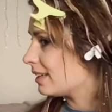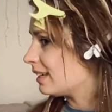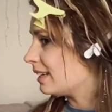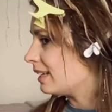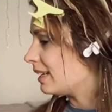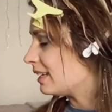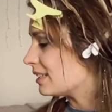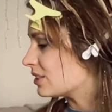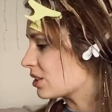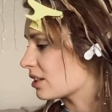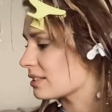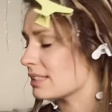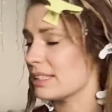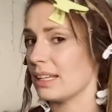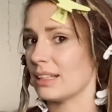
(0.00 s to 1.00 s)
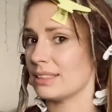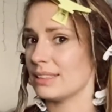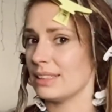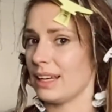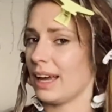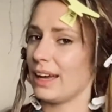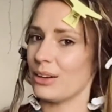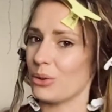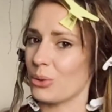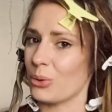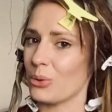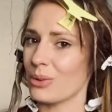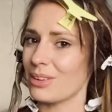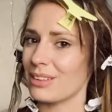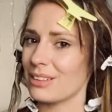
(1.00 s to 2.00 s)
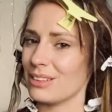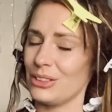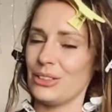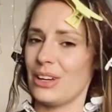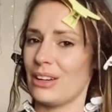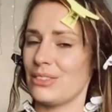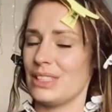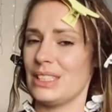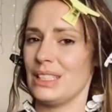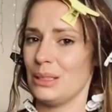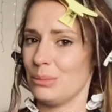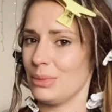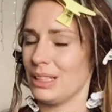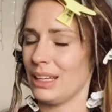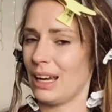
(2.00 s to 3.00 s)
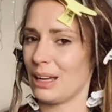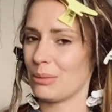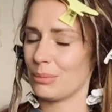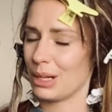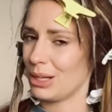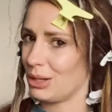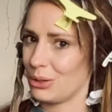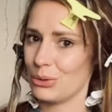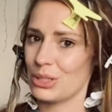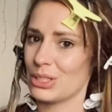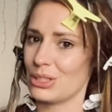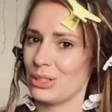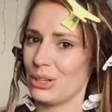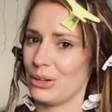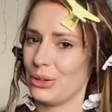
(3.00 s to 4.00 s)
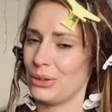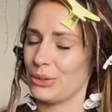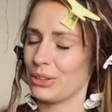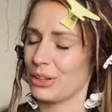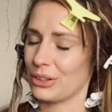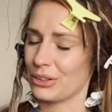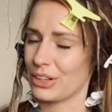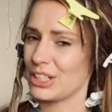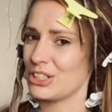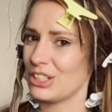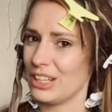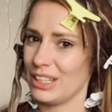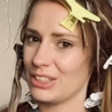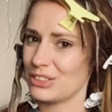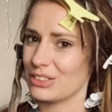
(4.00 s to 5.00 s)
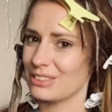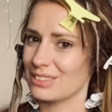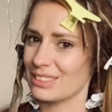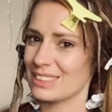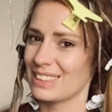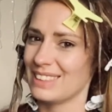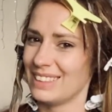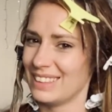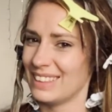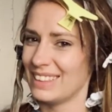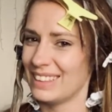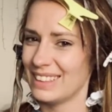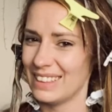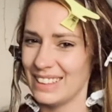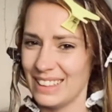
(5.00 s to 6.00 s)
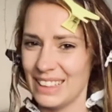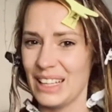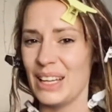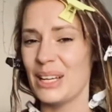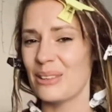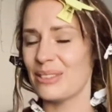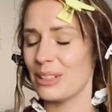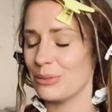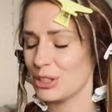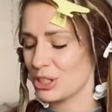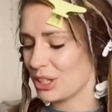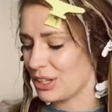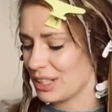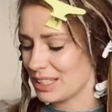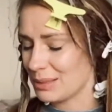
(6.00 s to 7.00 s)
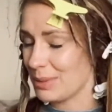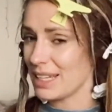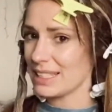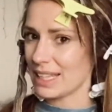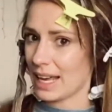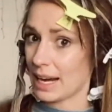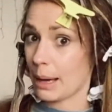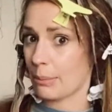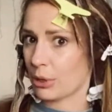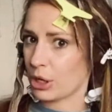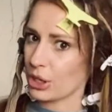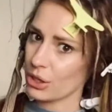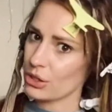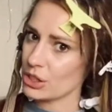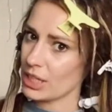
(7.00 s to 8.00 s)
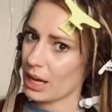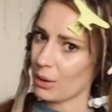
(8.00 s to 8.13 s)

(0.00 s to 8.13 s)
It is not sexy at all. You have seen me at my lowest low. Congratulations. But let me show you this mess and I'm gonna go shower.